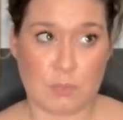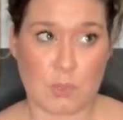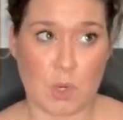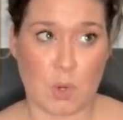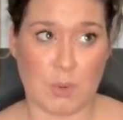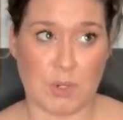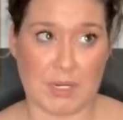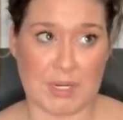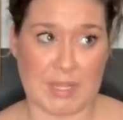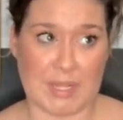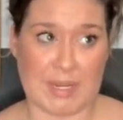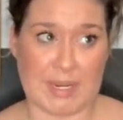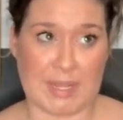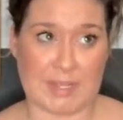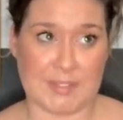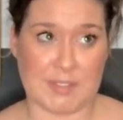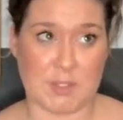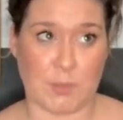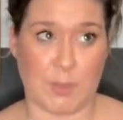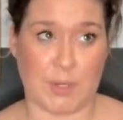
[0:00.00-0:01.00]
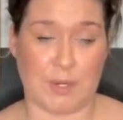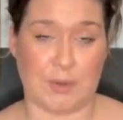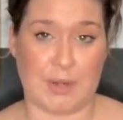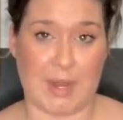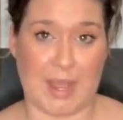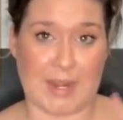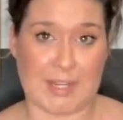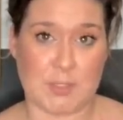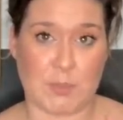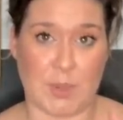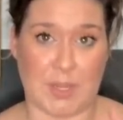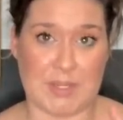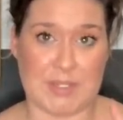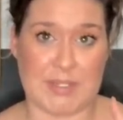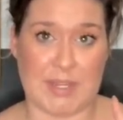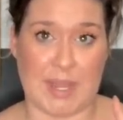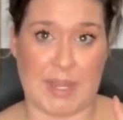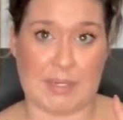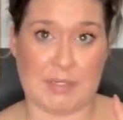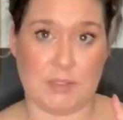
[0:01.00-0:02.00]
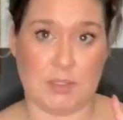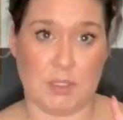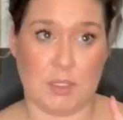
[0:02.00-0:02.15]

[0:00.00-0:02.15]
We're going to announce the winner next Wednesday.